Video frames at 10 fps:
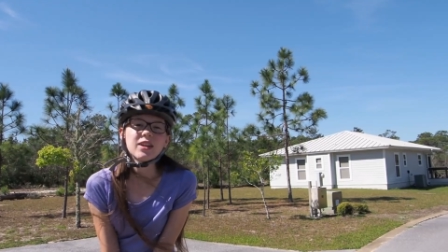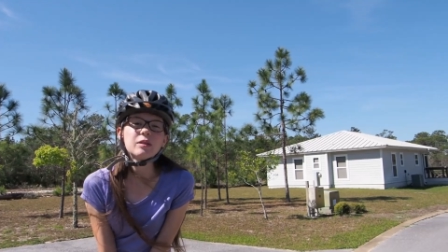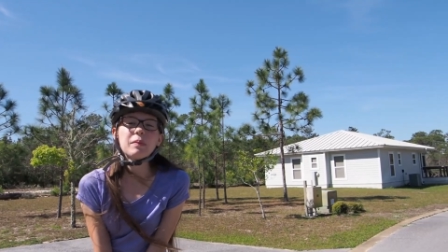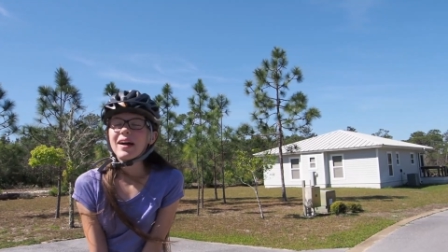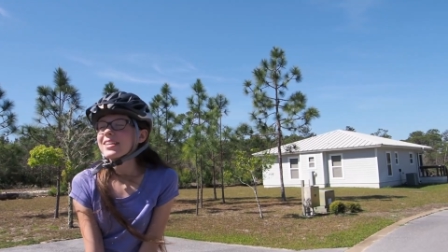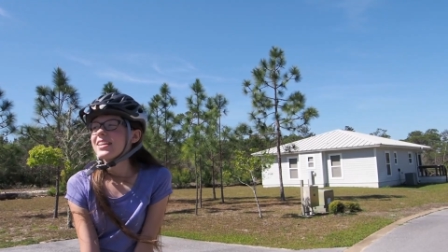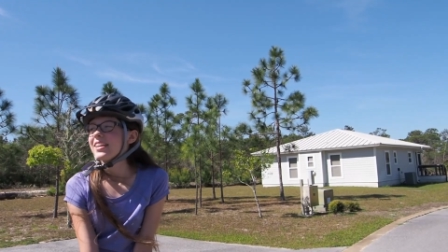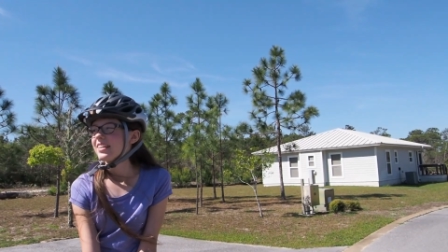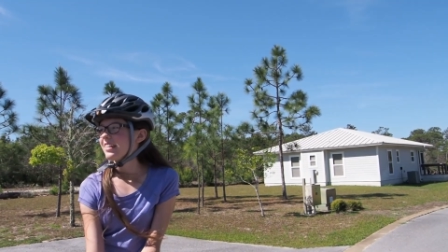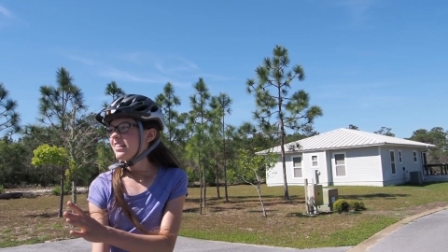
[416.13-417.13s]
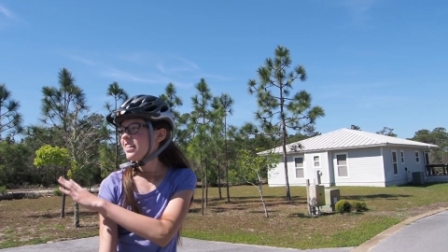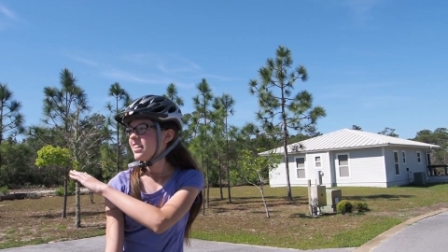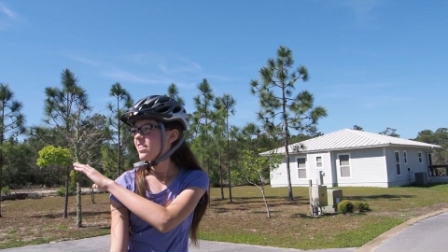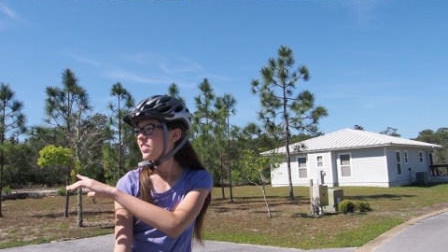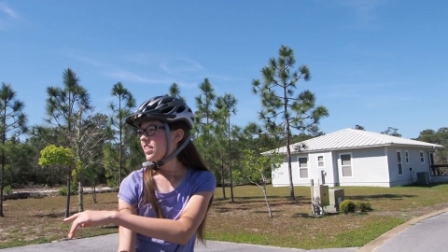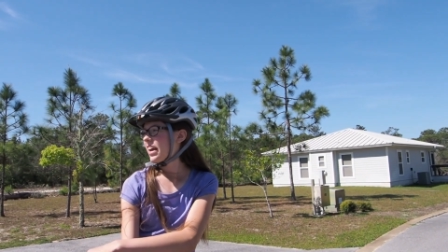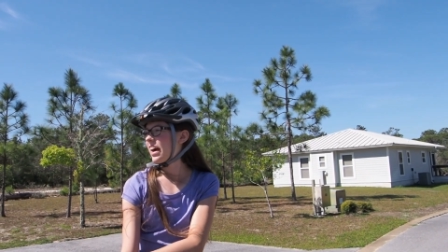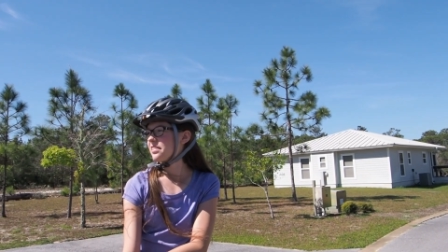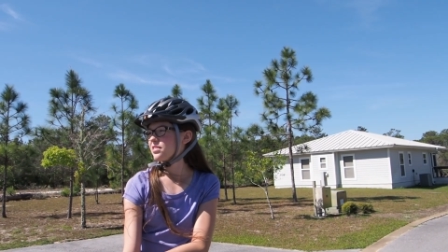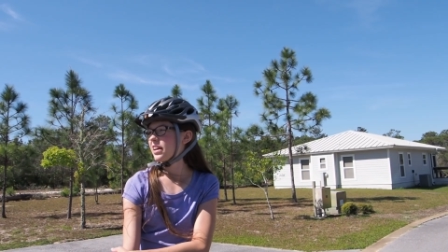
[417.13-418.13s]
these back here, they
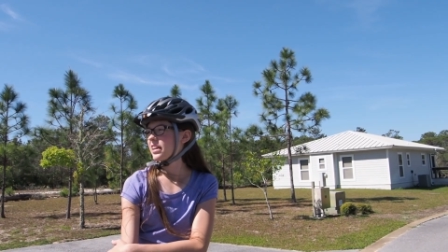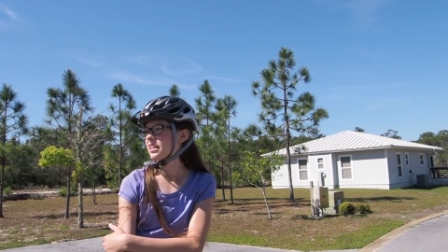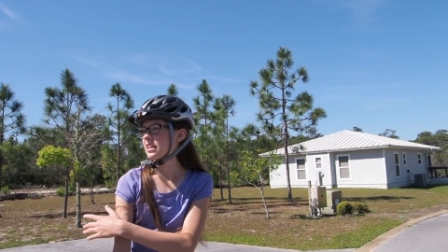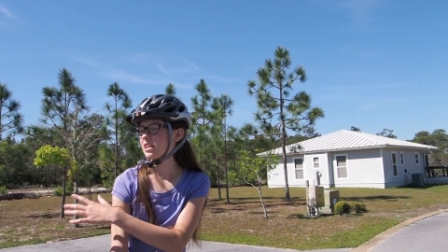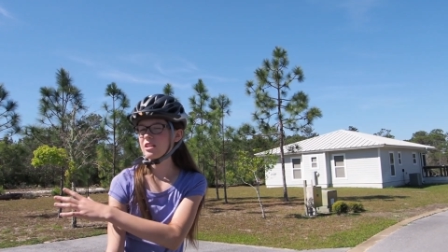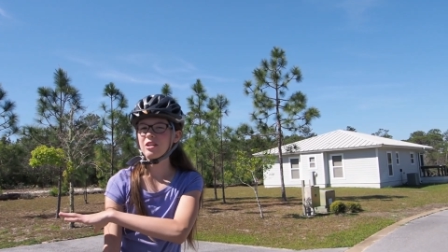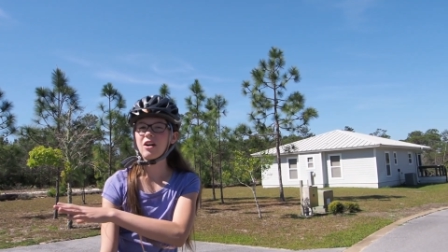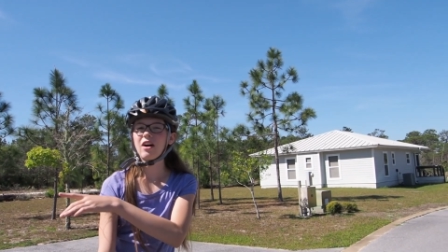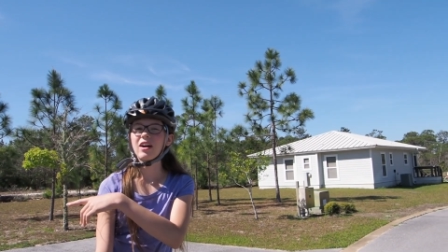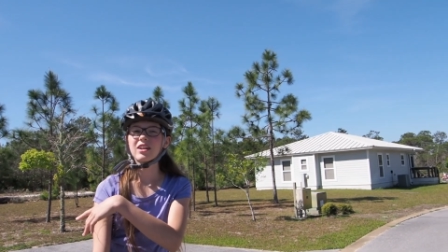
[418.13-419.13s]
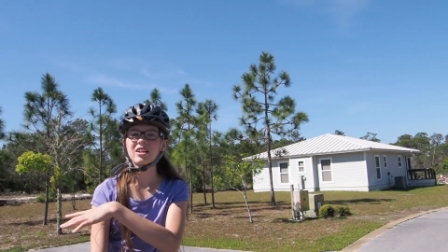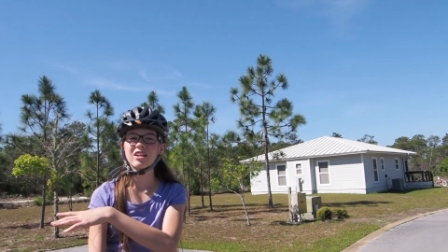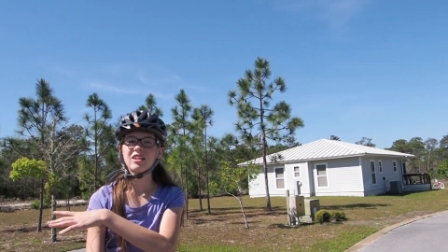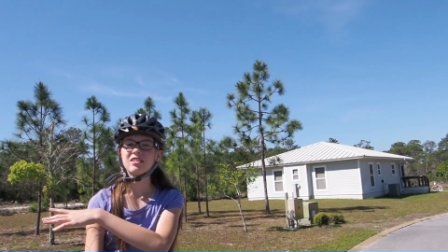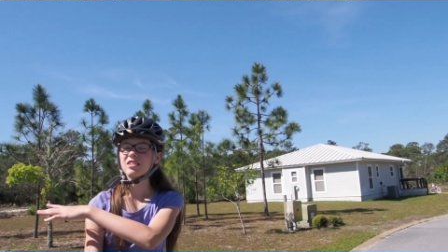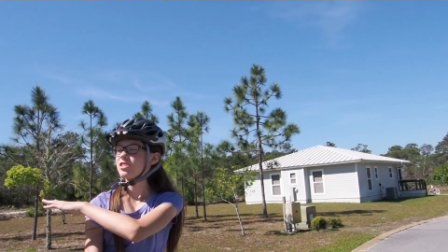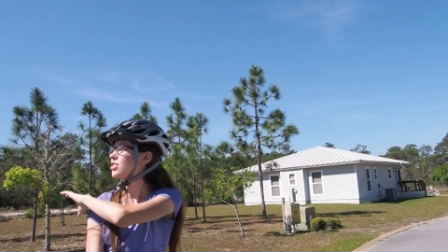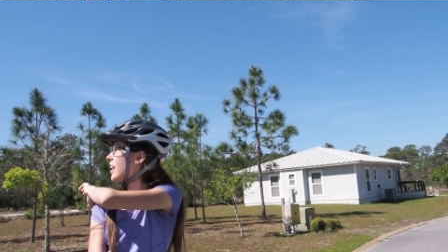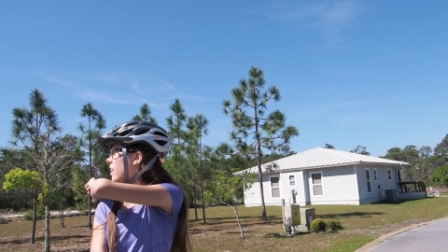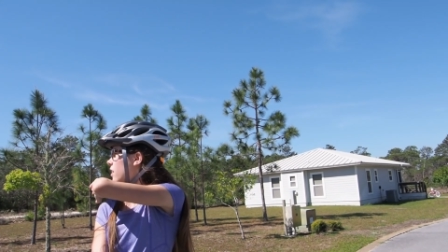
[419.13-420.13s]
have like a little yard and then there's a
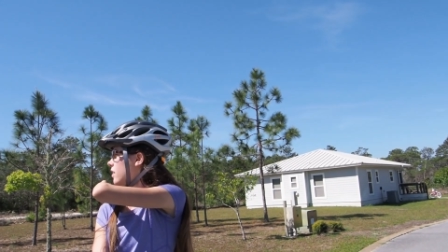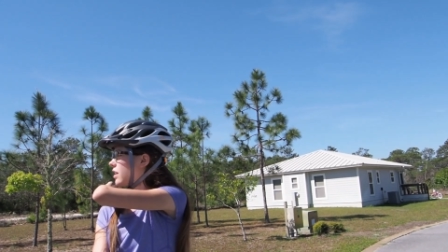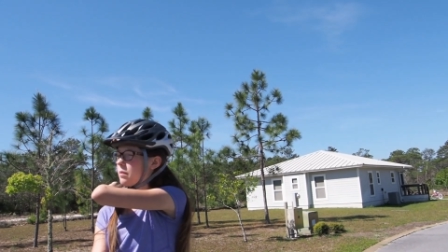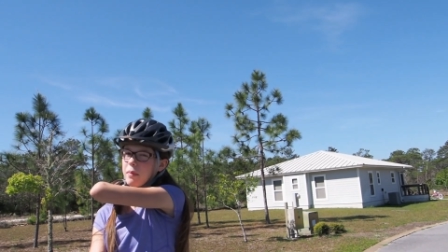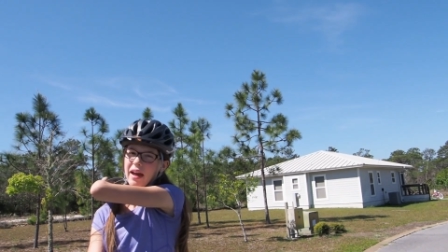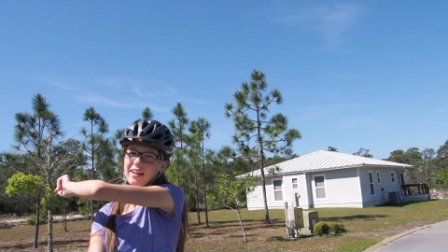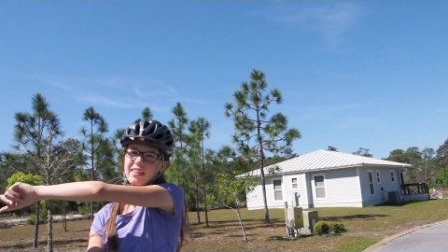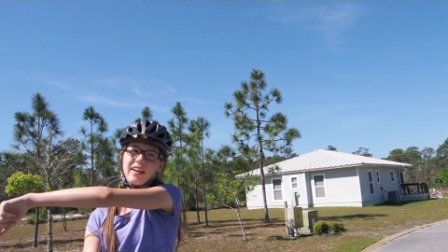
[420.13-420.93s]
trail back